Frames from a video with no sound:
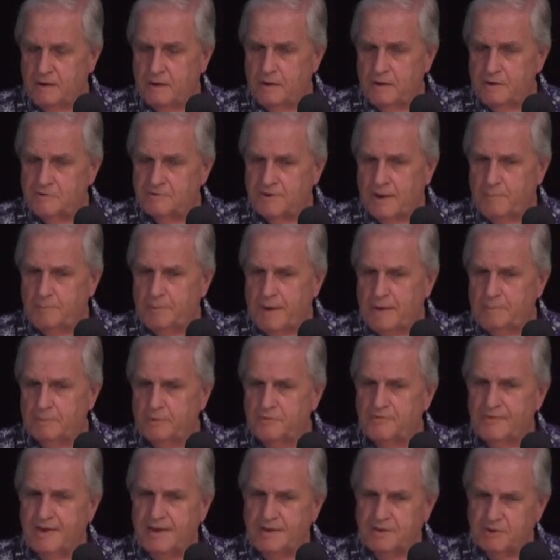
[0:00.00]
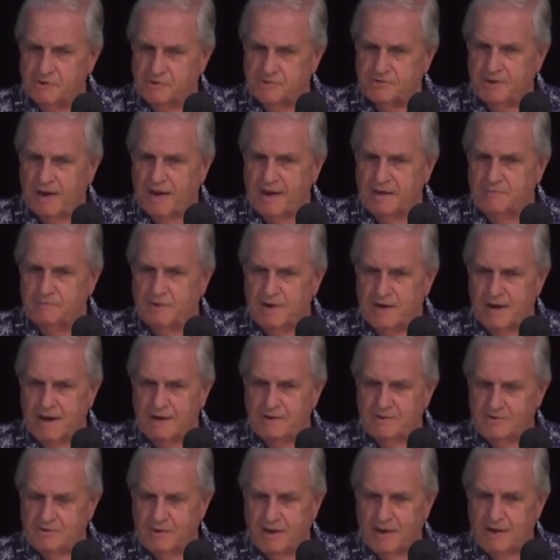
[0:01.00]
Some people think of saved and
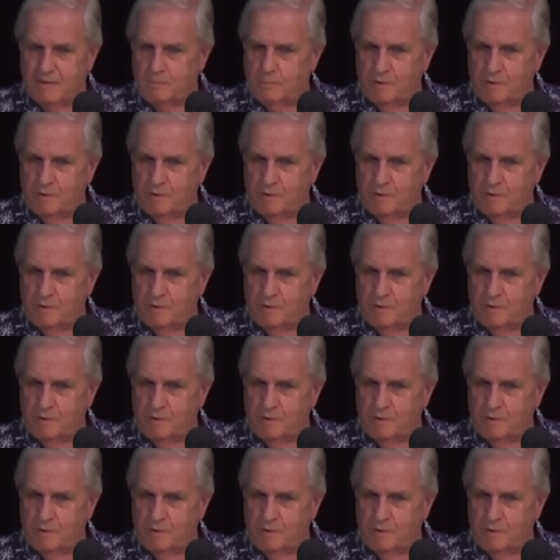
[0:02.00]
unsaved.